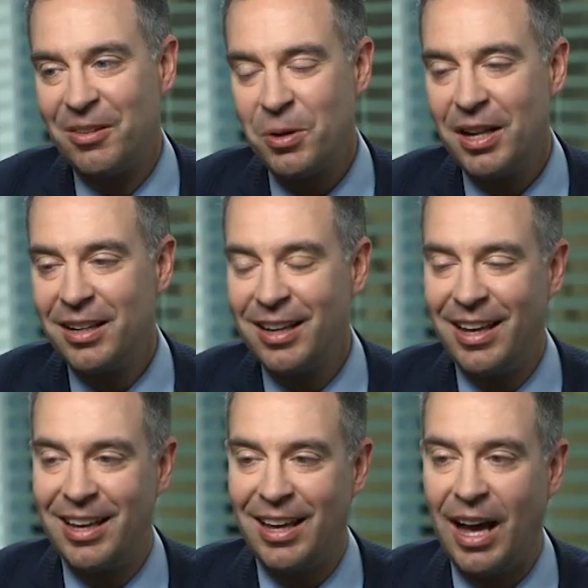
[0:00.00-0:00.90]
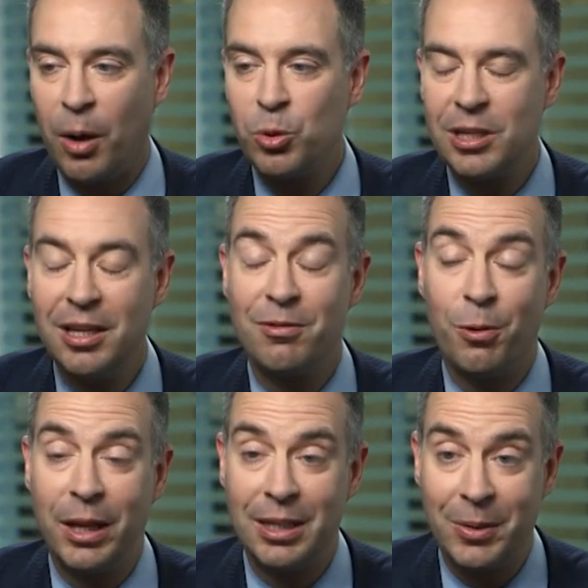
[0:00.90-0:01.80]
Well, I would say it's
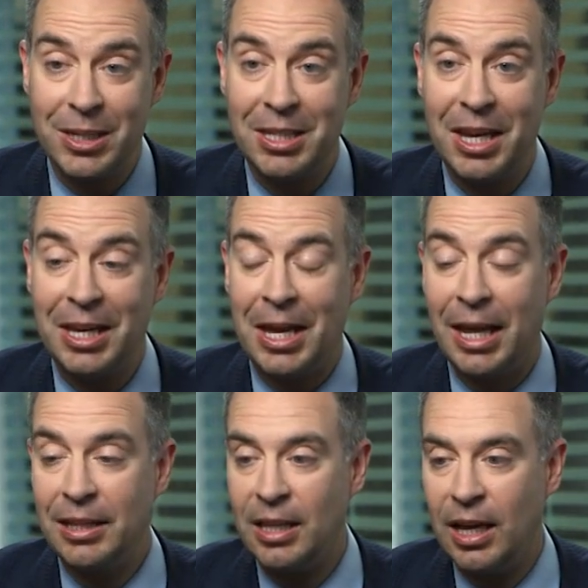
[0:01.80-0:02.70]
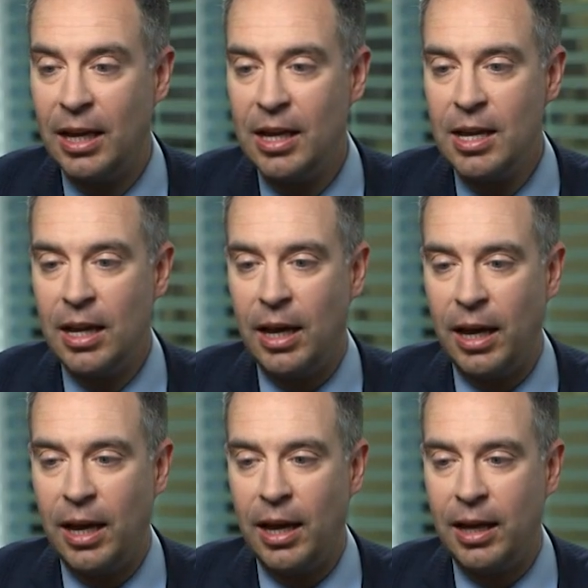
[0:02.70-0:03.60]
very interesting, and
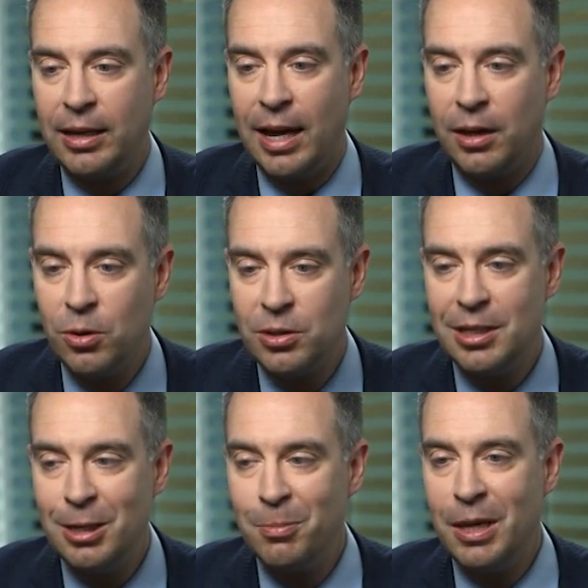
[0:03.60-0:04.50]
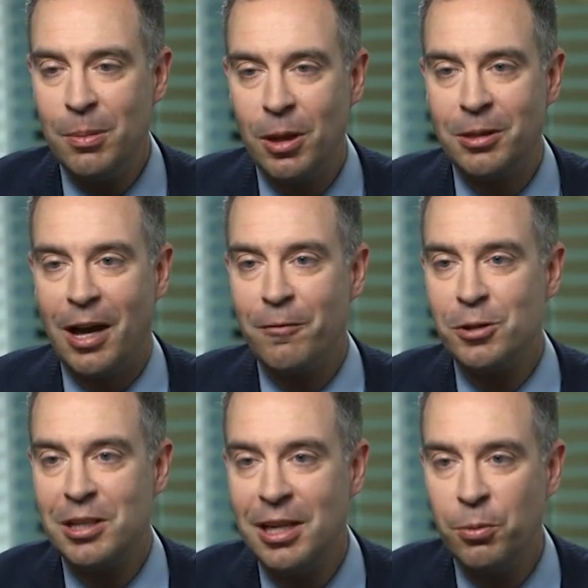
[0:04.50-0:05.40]
yeah, you see me, but
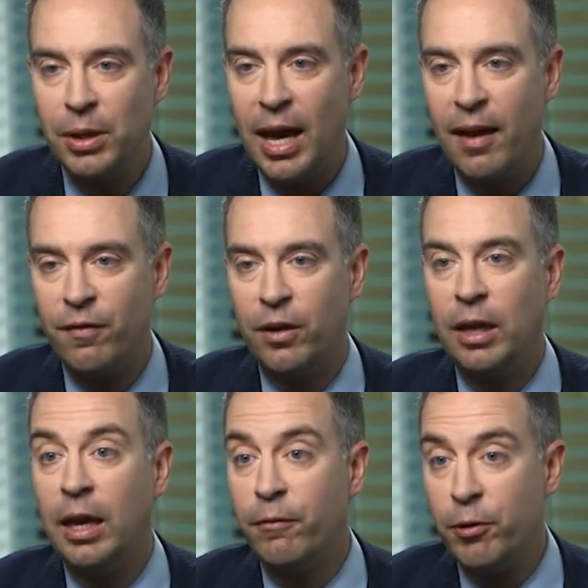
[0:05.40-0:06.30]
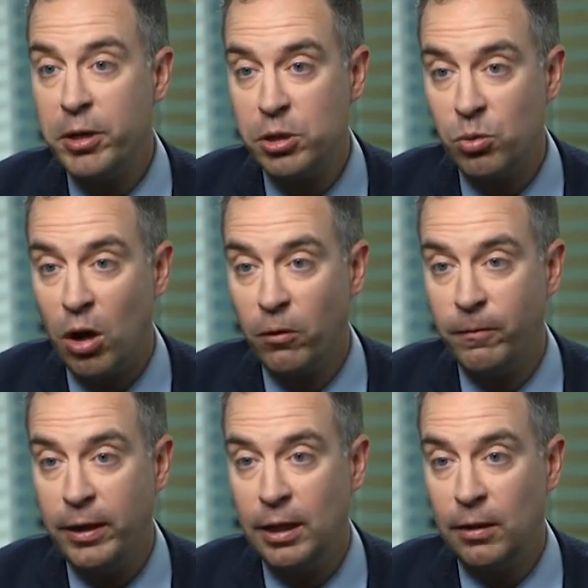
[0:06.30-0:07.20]
obviously we have a very strong
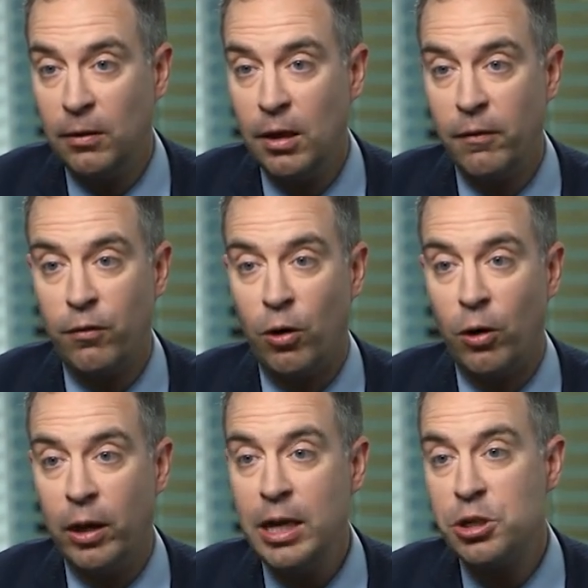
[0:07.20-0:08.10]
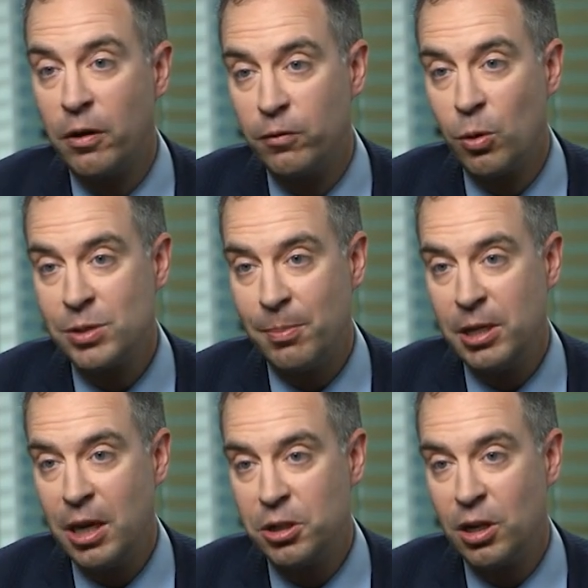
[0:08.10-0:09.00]
field for each of those
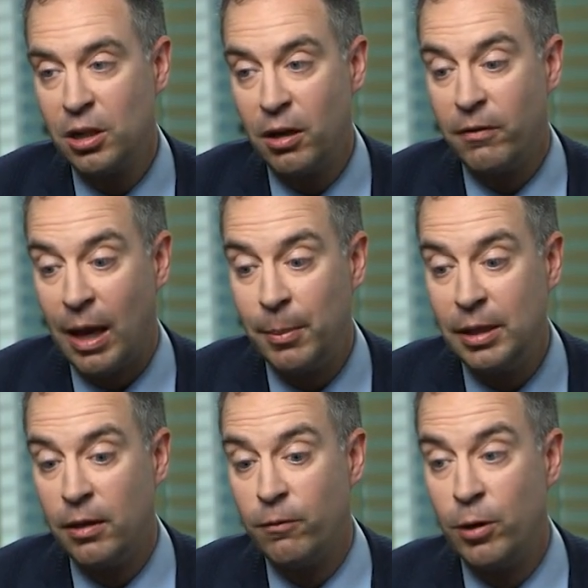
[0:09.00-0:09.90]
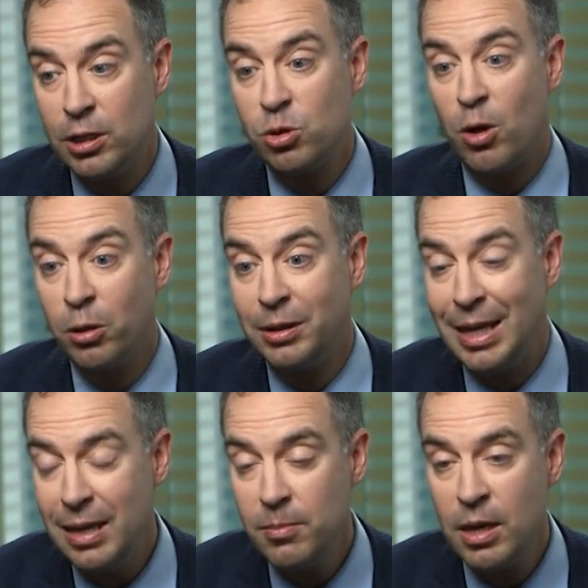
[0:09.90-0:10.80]
applications, I mean, very strong
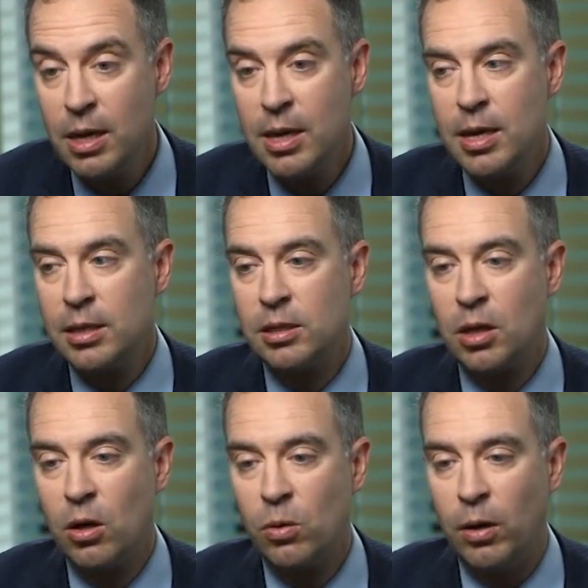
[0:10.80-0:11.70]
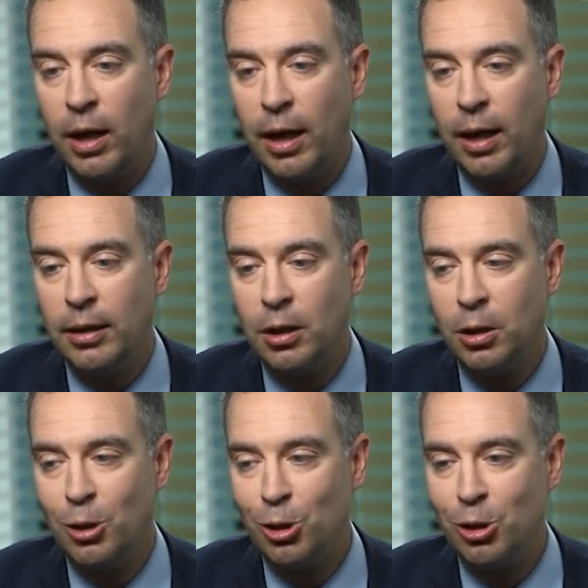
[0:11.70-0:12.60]
team. So
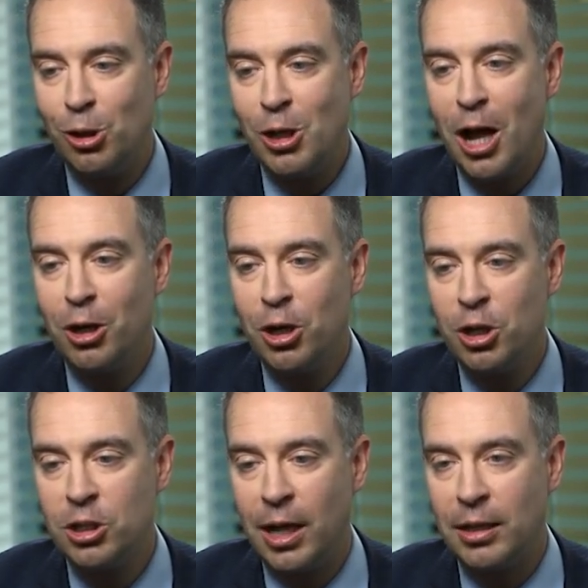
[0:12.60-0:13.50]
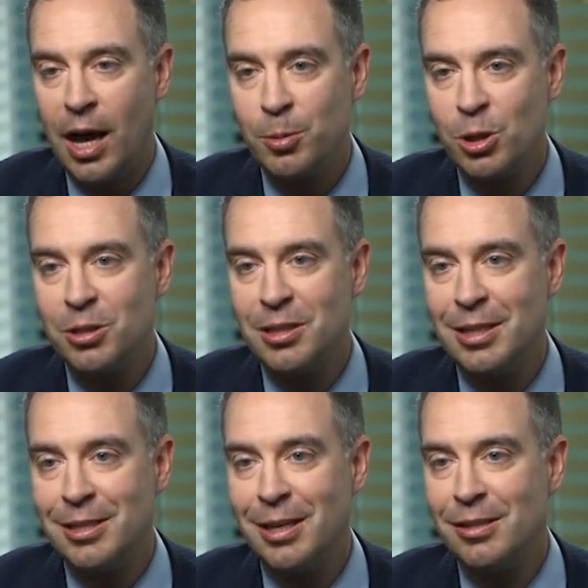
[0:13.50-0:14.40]
the knowledge at OpSens
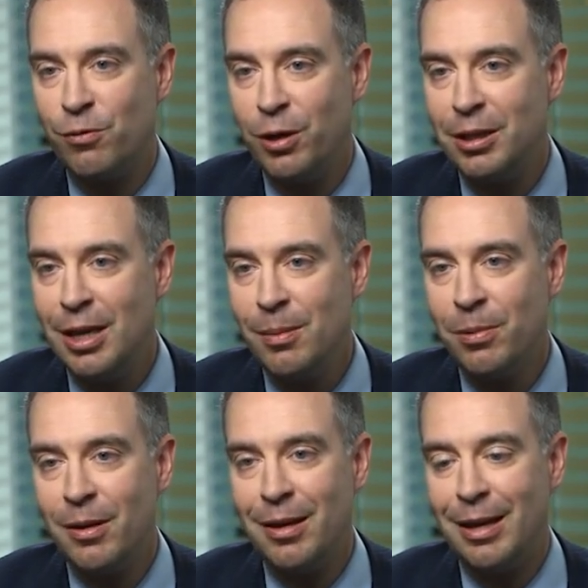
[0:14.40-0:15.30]
is very deep,